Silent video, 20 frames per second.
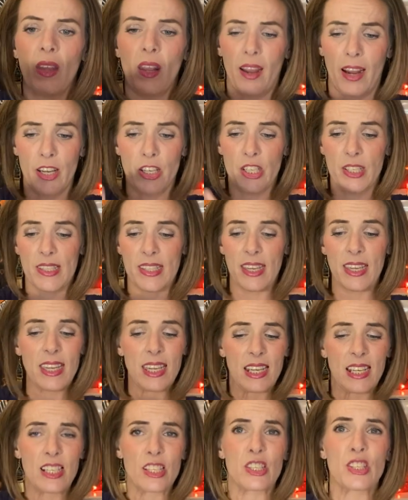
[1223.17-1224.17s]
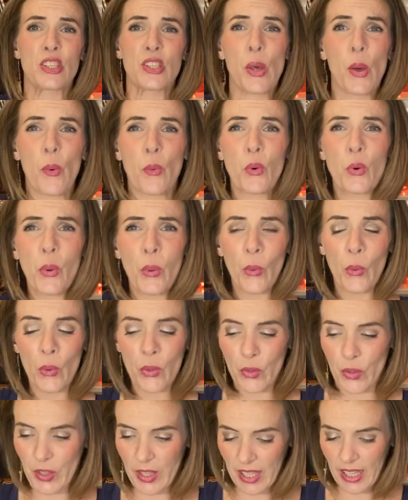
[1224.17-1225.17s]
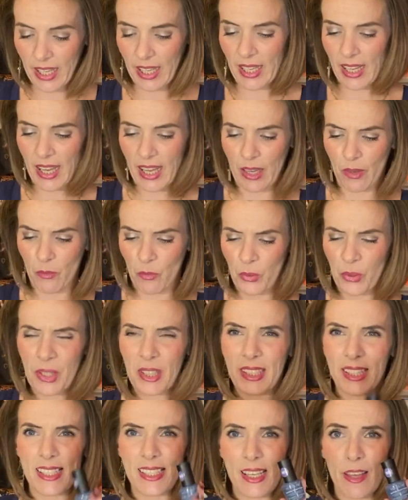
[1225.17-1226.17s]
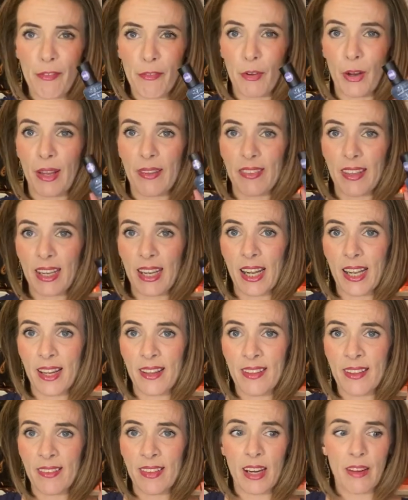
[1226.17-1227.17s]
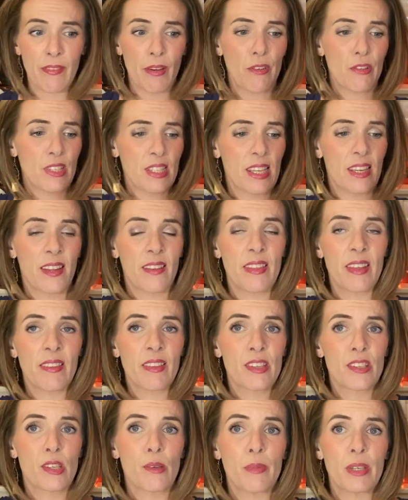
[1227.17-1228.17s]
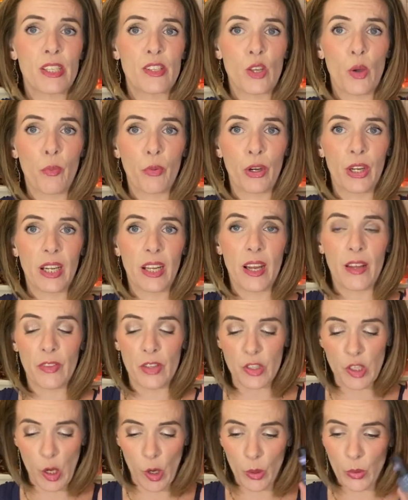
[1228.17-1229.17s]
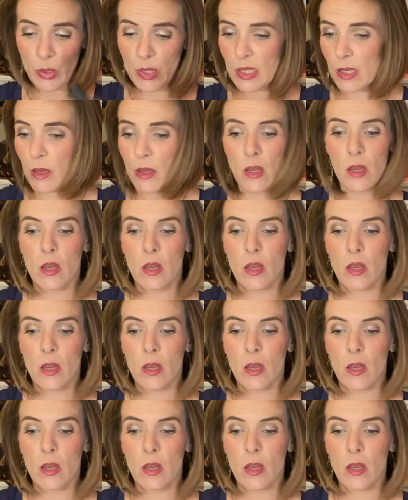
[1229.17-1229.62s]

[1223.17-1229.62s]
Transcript: I just think it is so cool looking and really different than anything that I've ever seen. I think this will be so pretty on the toes.